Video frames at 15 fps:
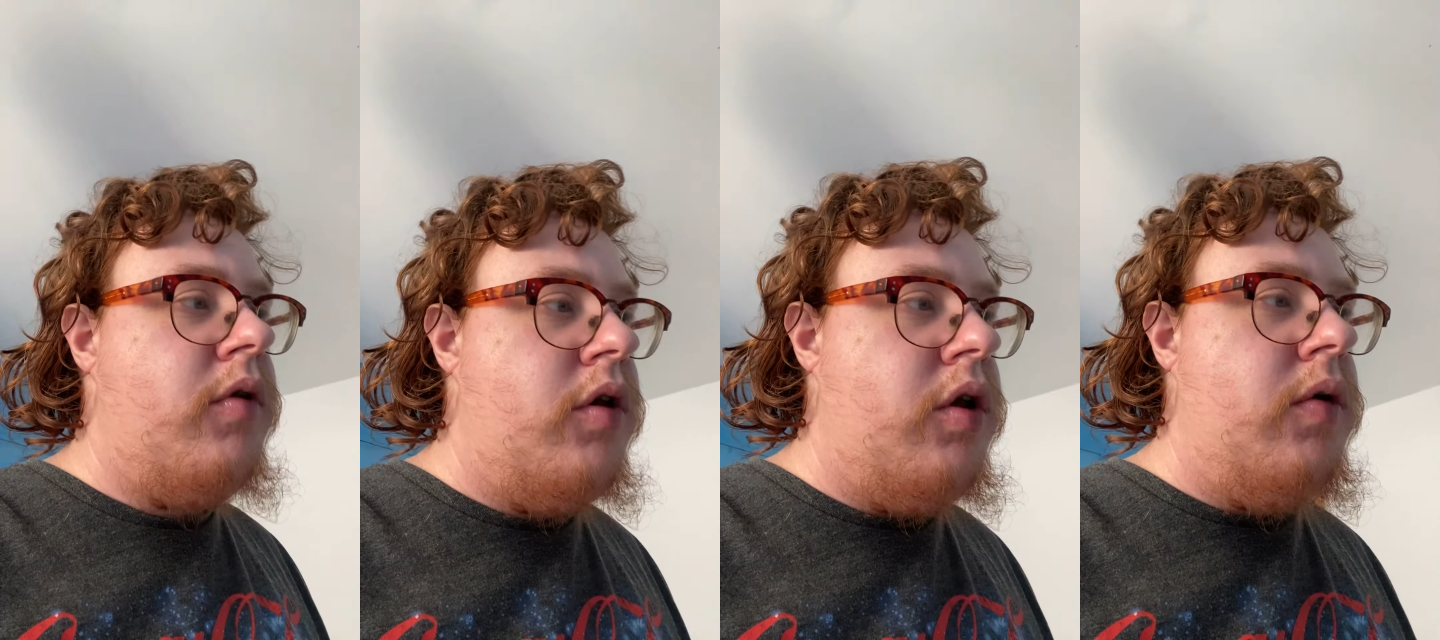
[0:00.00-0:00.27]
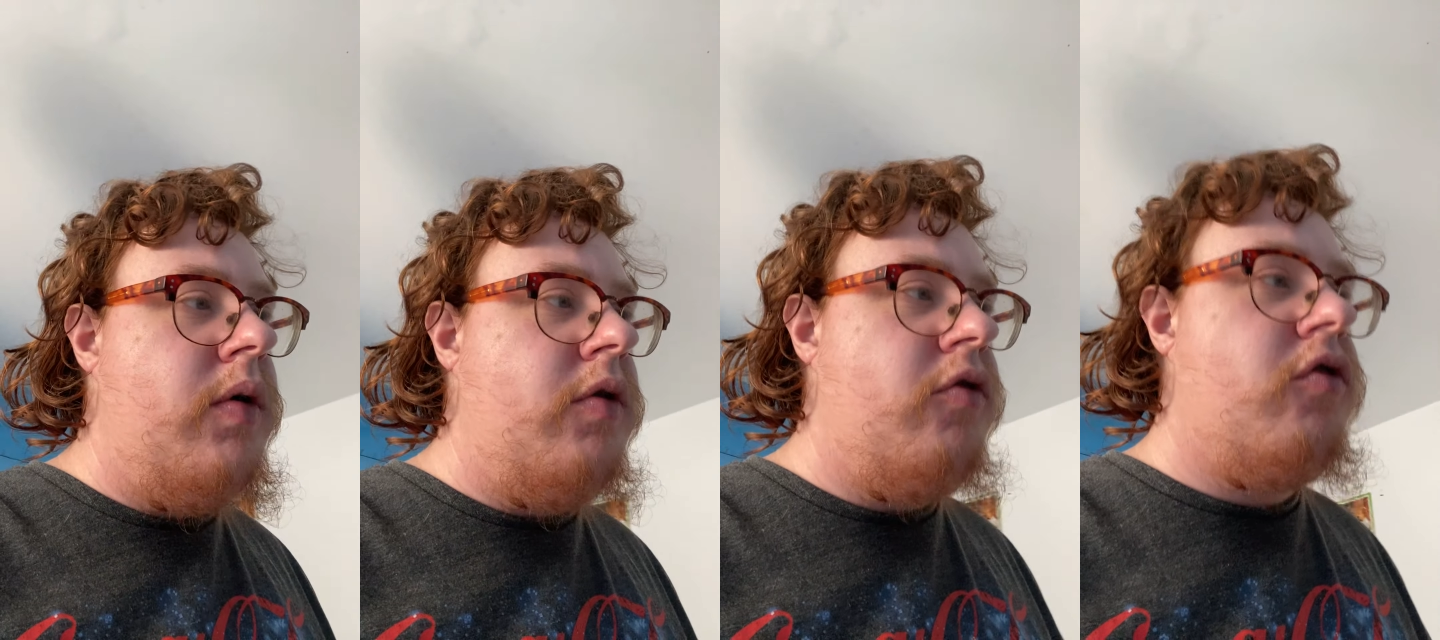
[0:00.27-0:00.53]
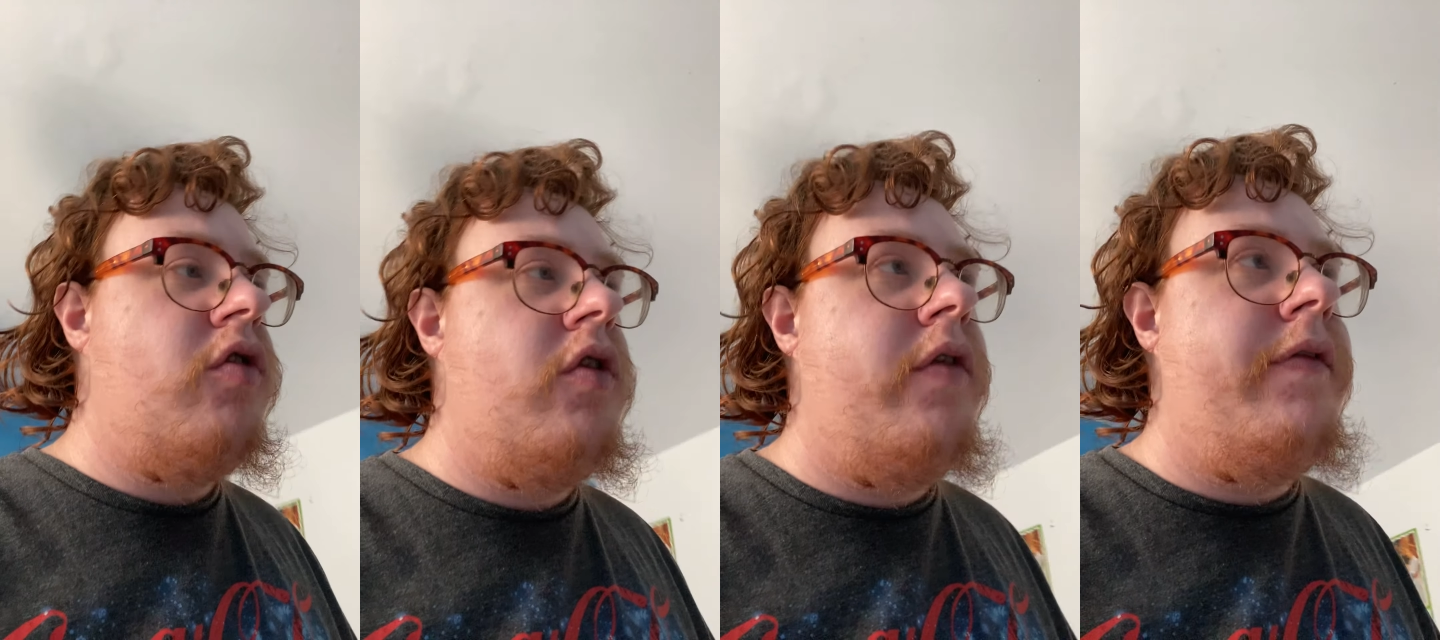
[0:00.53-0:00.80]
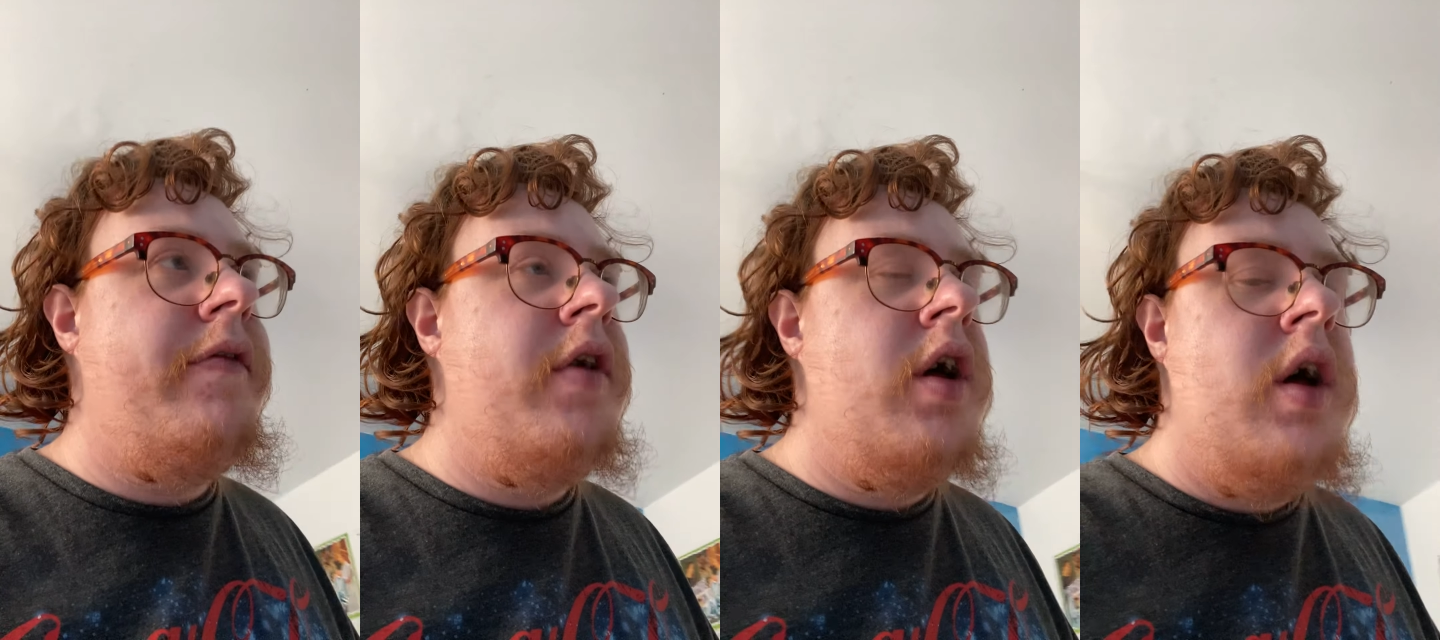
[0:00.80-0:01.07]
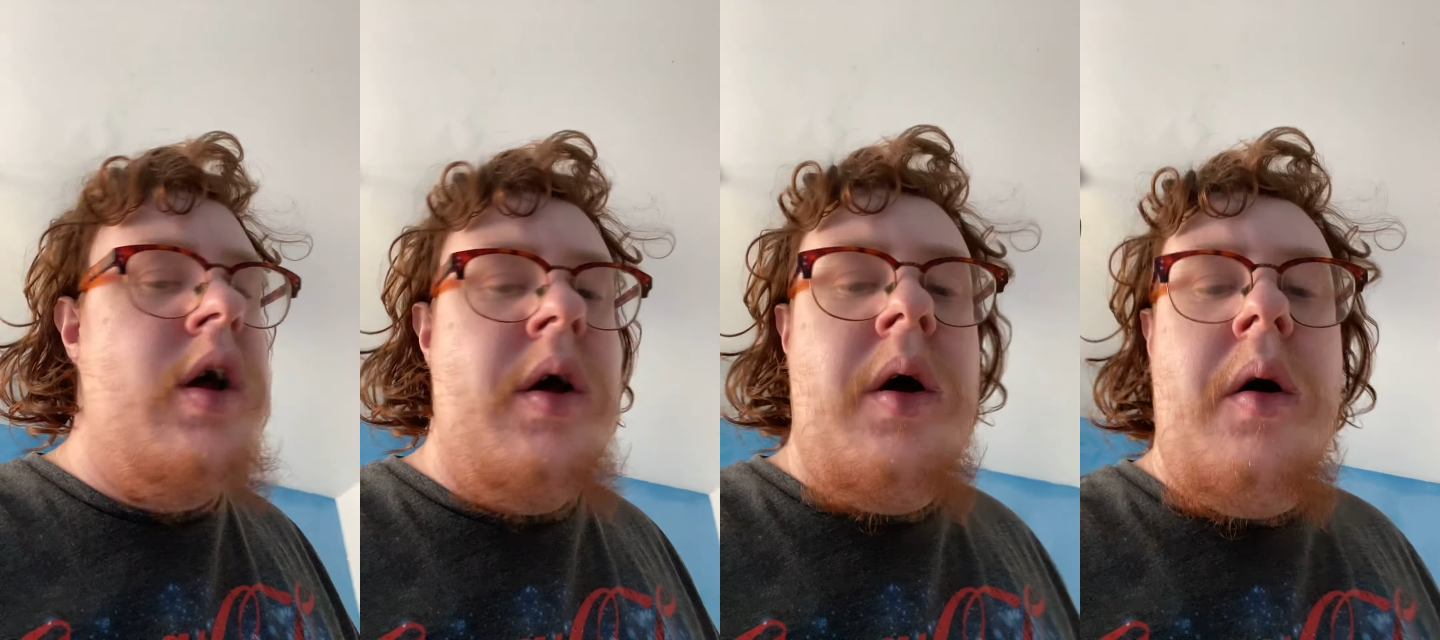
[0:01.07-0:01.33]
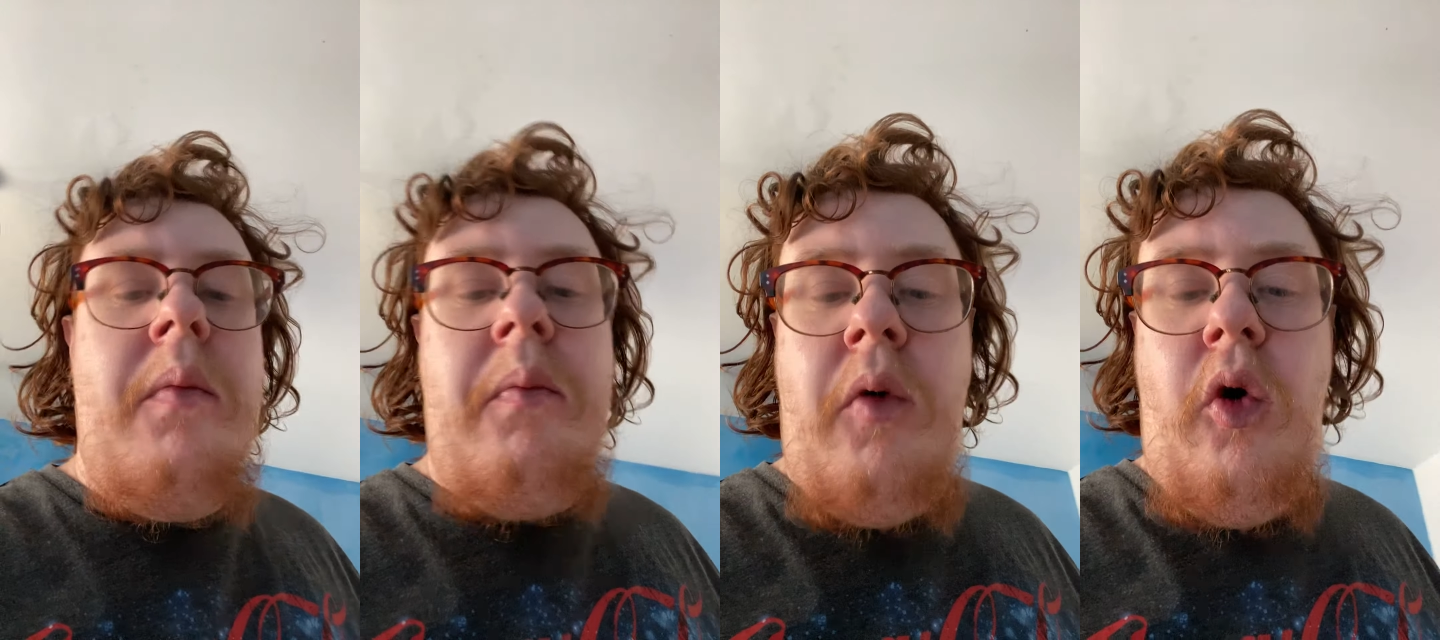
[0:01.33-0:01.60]
doing stuff,
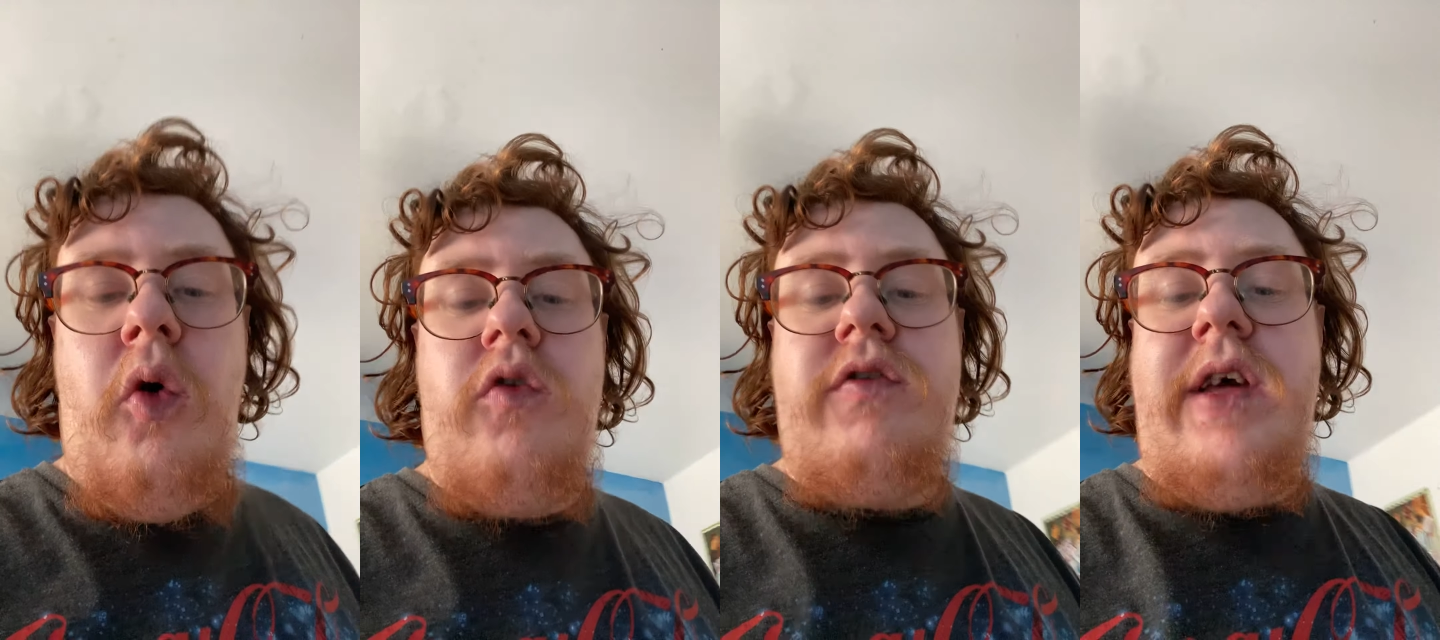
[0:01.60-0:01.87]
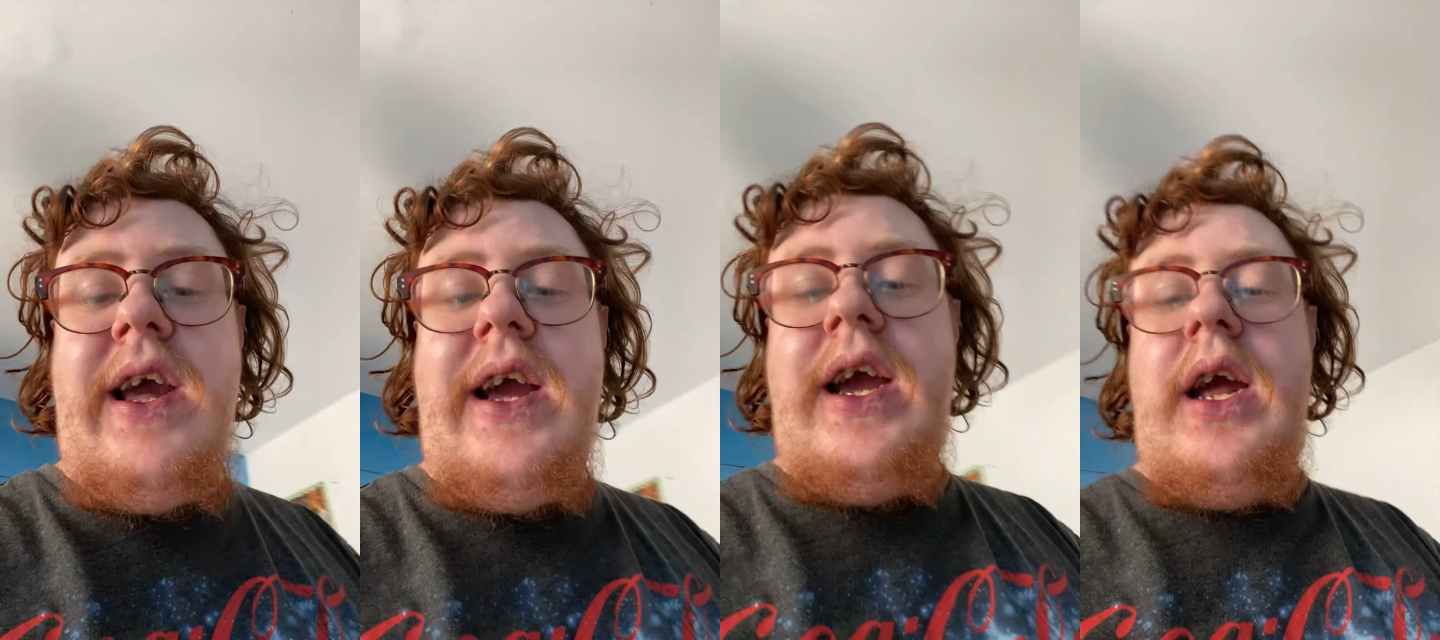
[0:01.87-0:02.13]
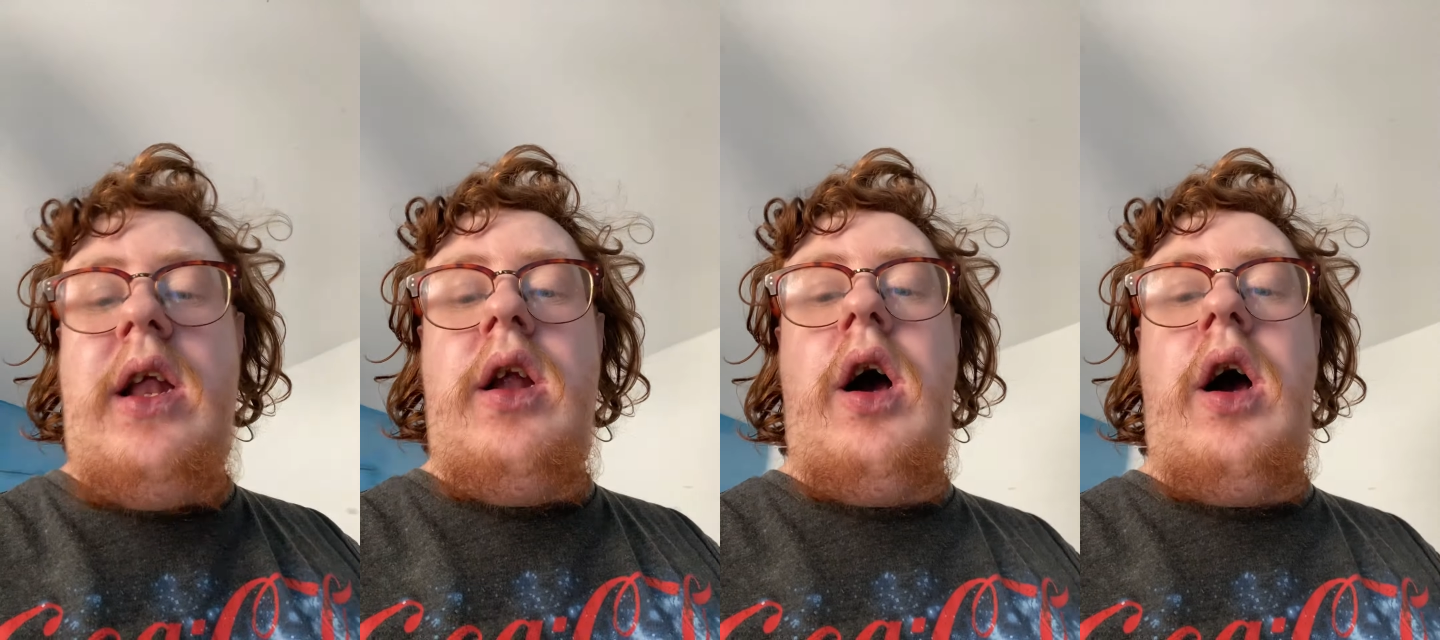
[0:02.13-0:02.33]
more singing.